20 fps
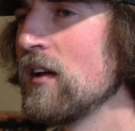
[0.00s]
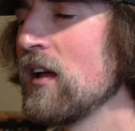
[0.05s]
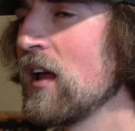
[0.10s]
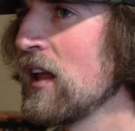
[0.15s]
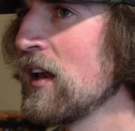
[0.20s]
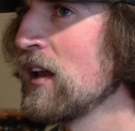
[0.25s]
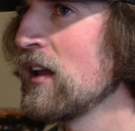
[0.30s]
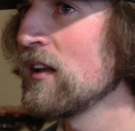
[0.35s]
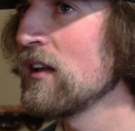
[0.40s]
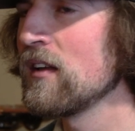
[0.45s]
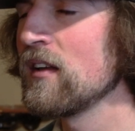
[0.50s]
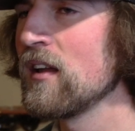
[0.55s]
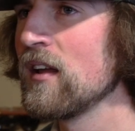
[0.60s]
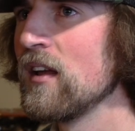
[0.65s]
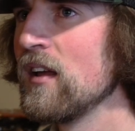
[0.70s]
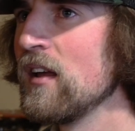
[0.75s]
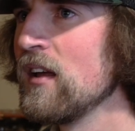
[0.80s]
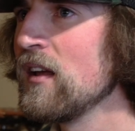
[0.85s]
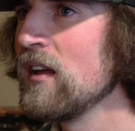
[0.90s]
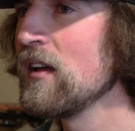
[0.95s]
And it
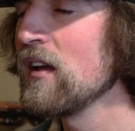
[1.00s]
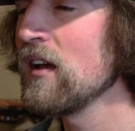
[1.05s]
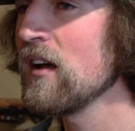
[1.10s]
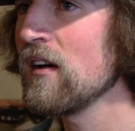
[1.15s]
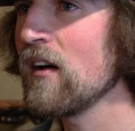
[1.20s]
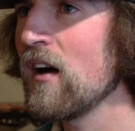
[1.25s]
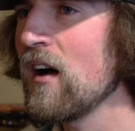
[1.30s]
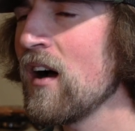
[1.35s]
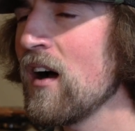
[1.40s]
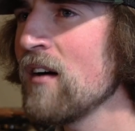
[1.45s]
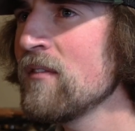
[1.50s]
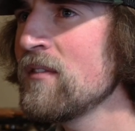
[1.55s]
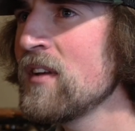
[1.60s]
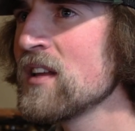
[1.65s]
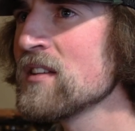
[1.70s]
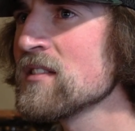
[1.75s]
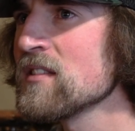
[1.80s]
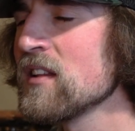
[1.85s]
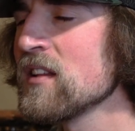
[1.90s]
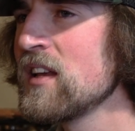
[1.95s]

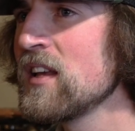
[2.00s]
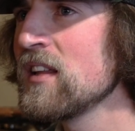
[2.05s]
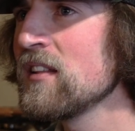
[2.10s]
obviously,